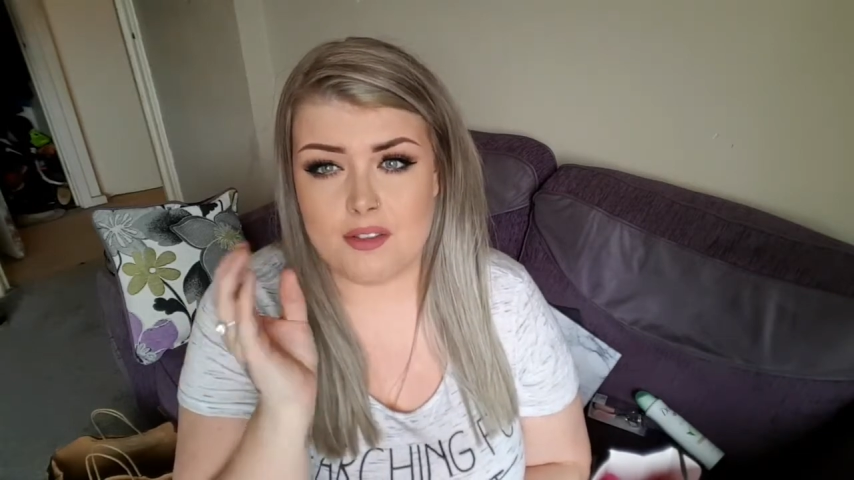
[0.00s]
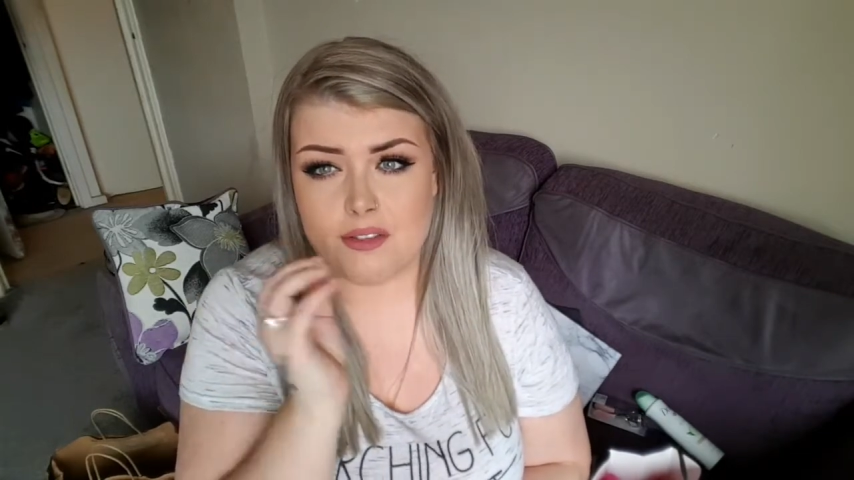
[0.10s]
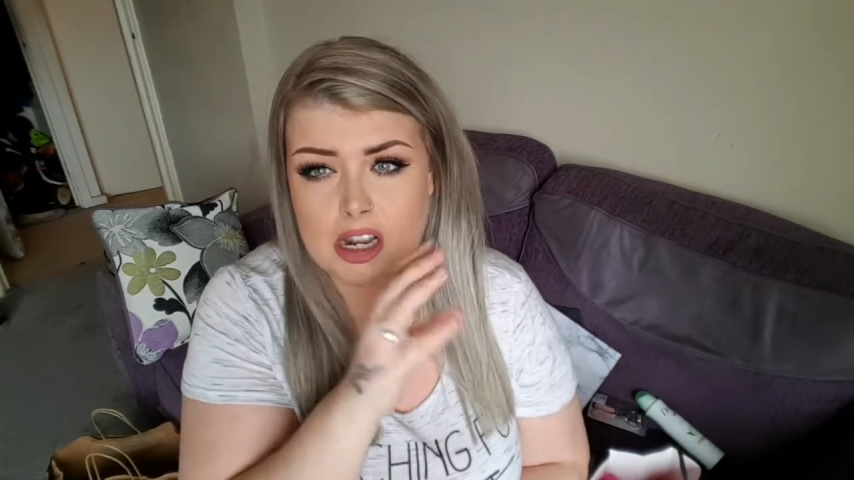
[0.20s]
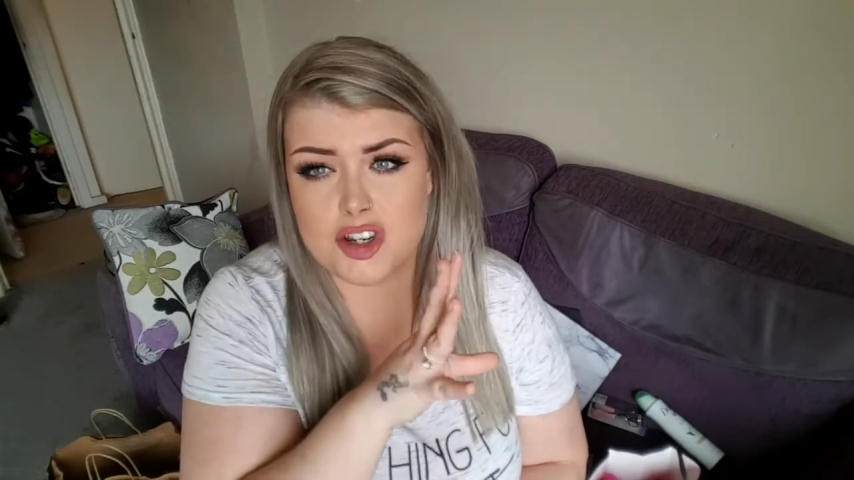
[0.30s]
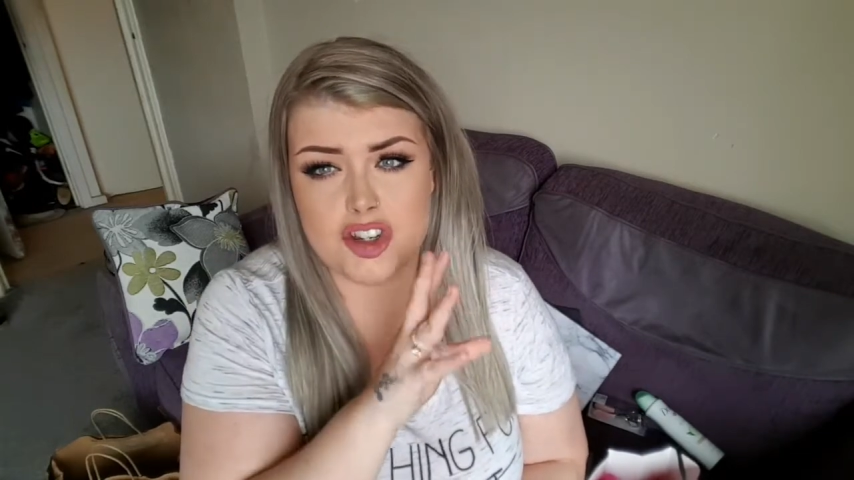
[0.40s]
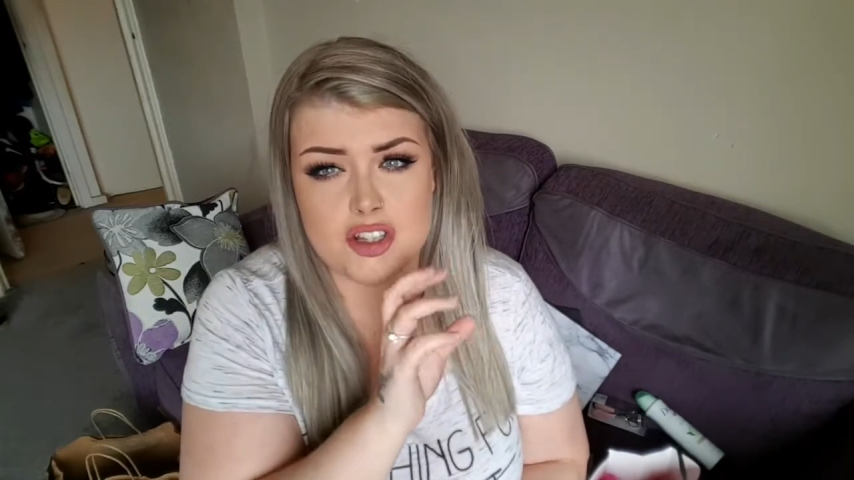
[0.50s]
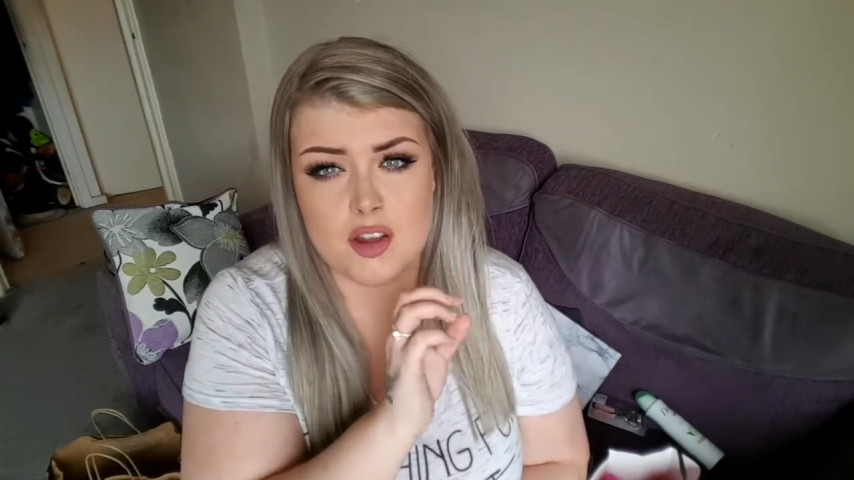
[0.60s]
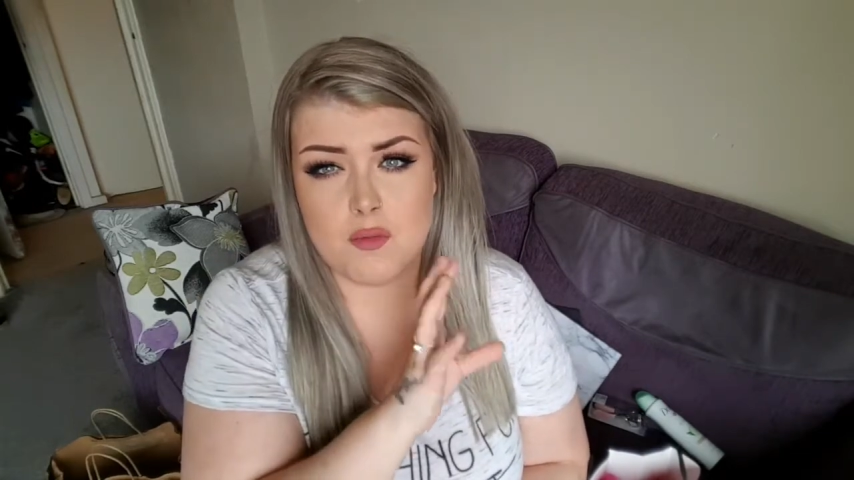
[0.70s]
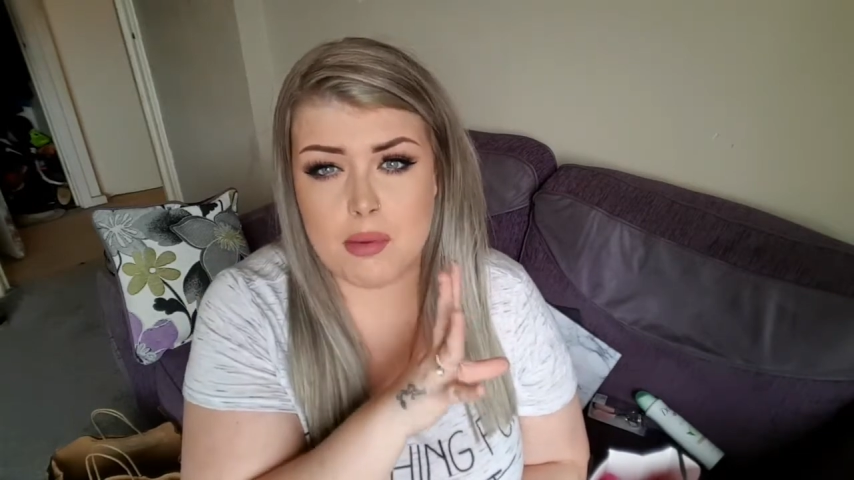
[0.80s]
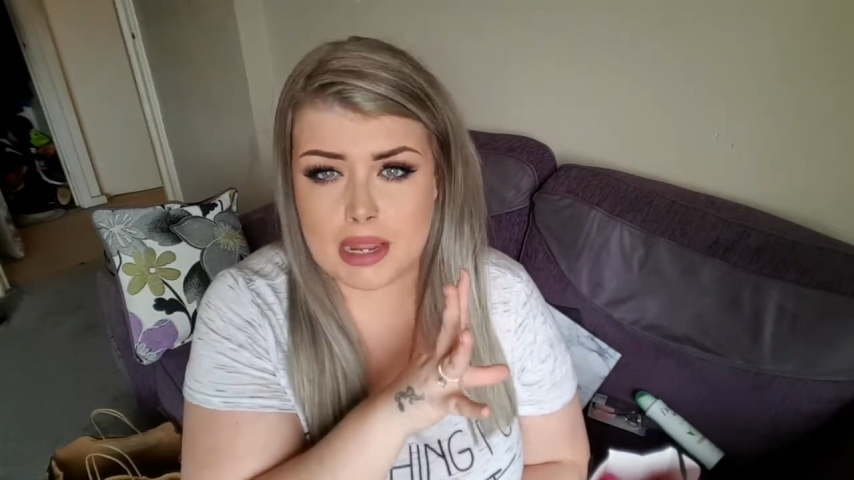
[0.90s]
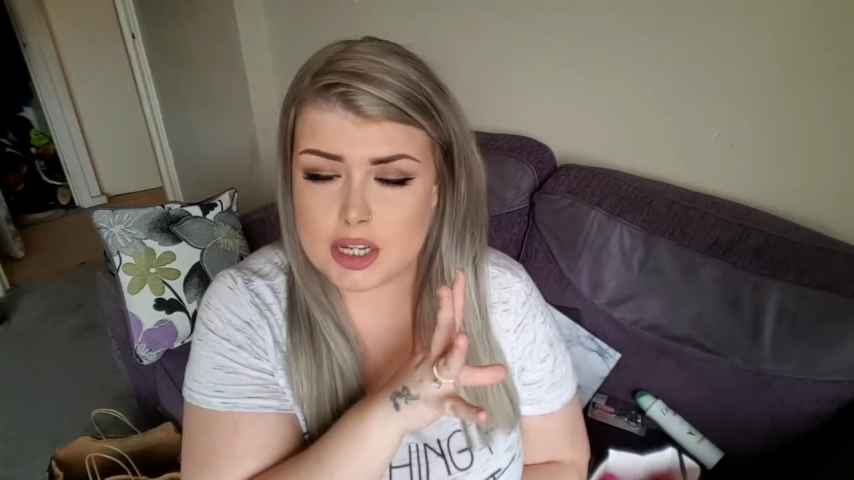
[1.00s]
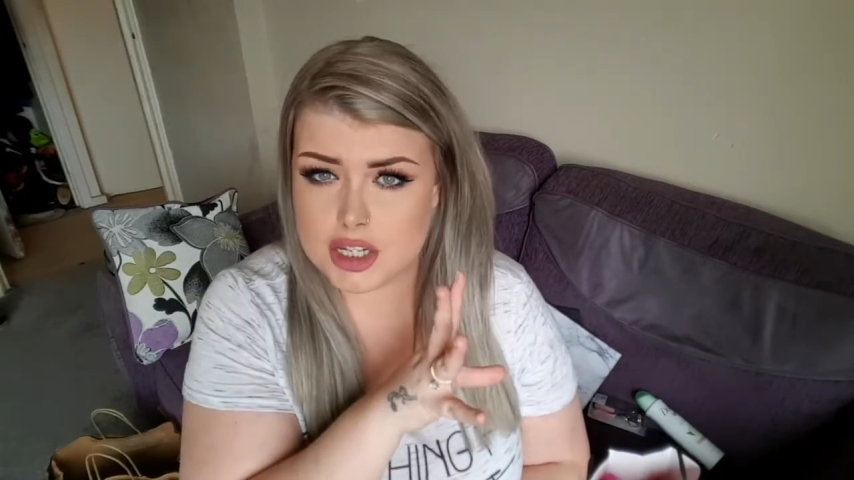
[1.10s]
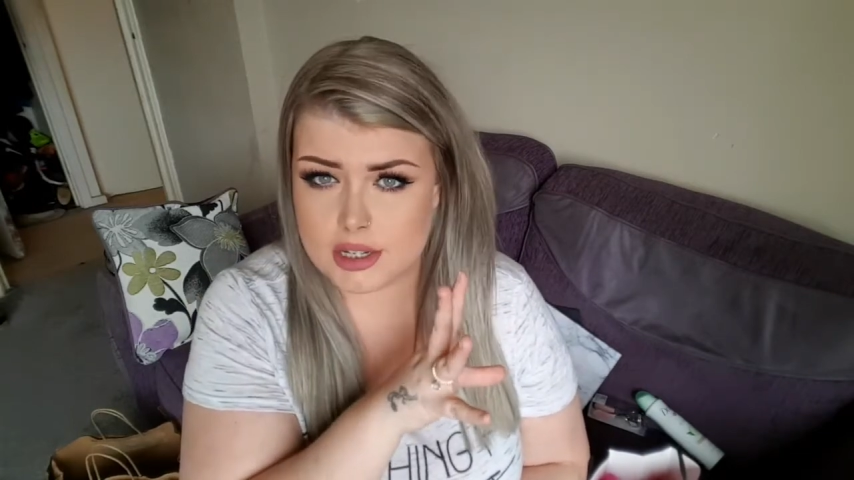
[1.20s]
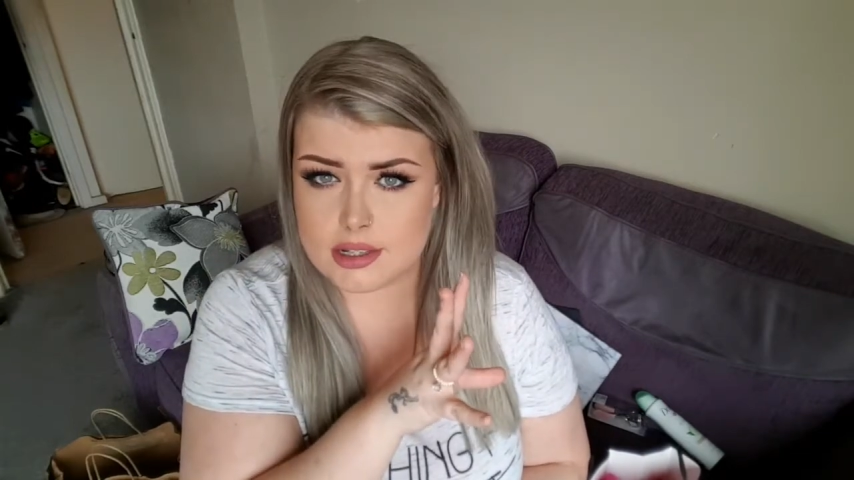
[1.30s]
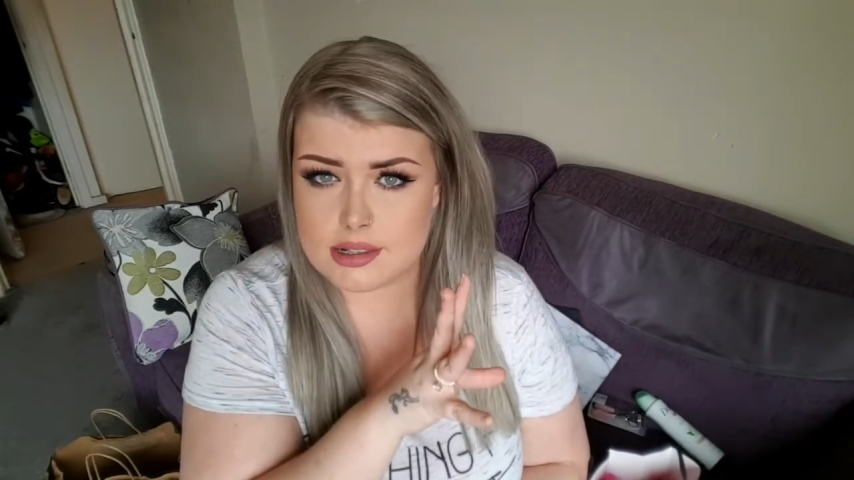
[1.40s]
flashes of
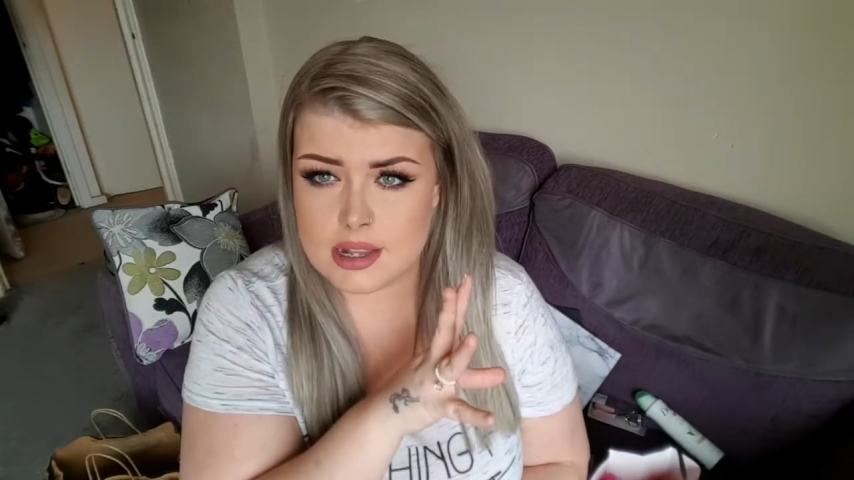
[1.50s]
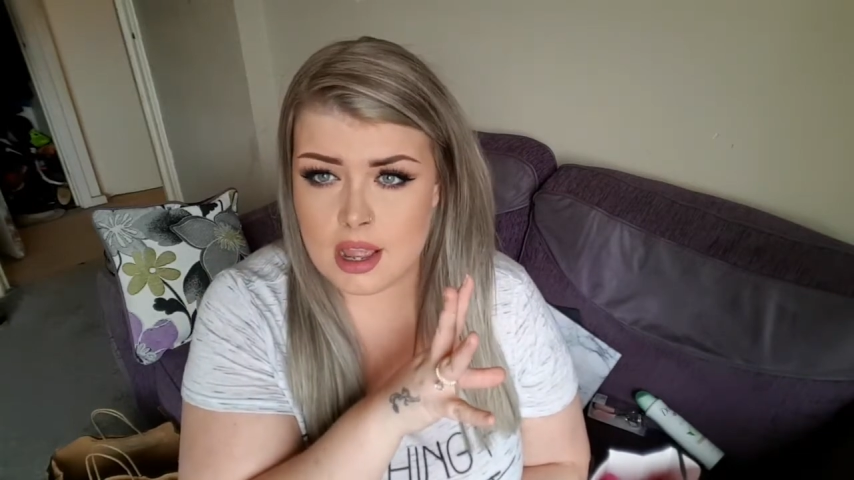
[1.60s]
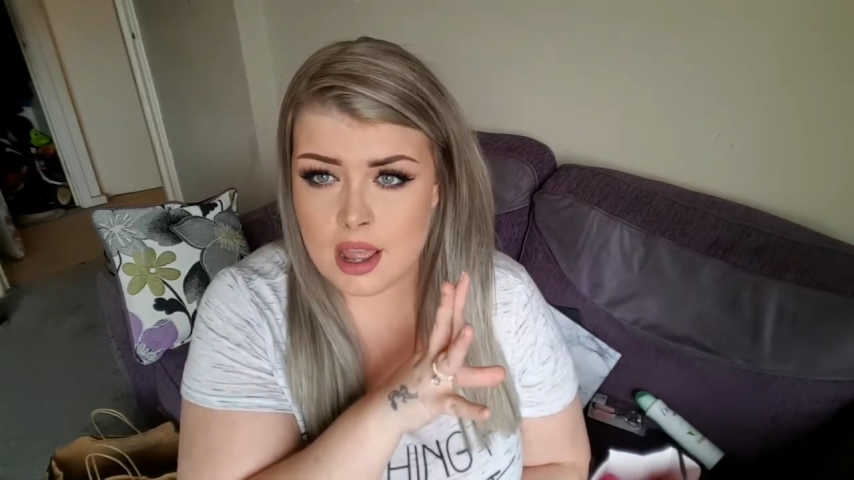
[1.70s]
pictures.